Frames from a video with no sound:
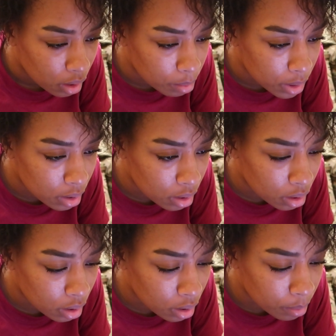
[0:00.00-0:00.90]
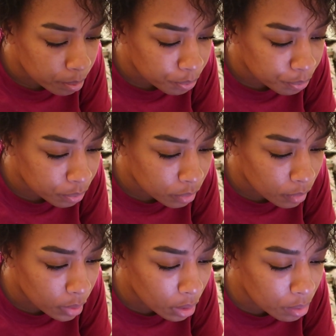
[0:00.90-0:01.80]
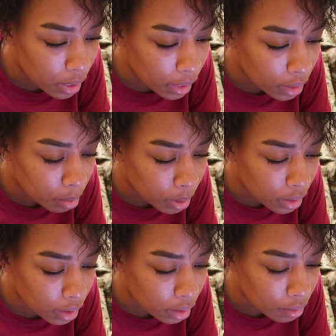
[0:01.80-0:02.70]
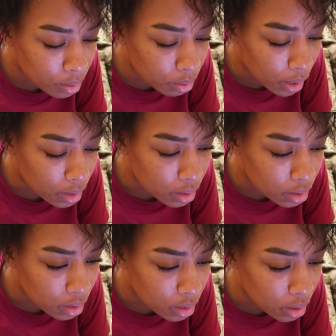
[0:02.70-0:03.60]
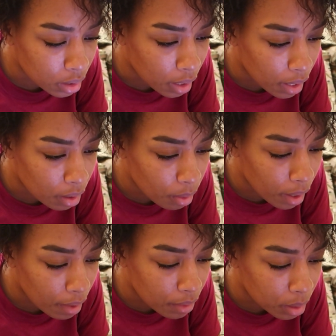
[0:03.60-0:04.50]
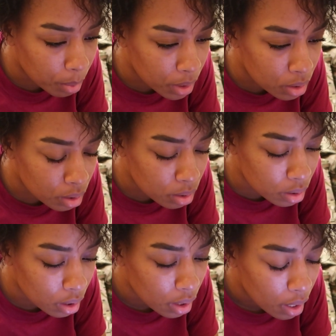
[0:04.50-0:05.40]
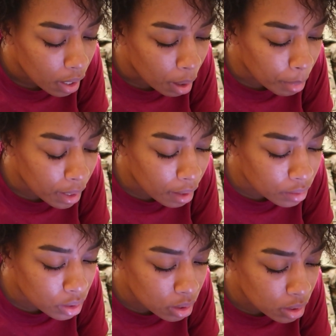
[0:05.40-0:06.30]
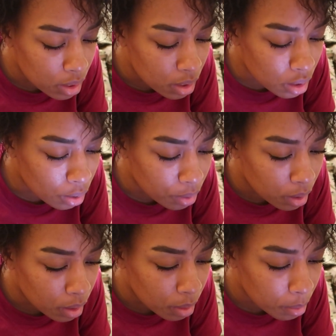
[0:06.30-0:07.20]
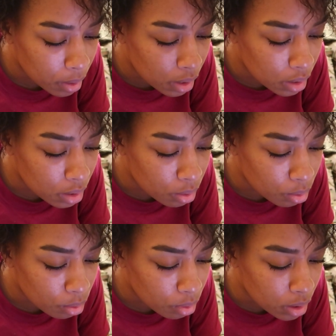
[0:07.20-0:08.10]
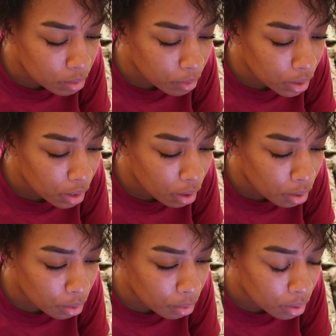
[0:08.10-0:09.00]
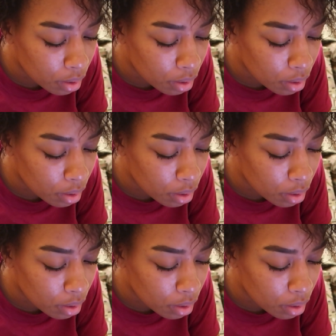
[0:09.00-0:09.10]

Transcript: let me see it was like in the beginning of 2016 I don't have any pictures I might have to just insert them into this video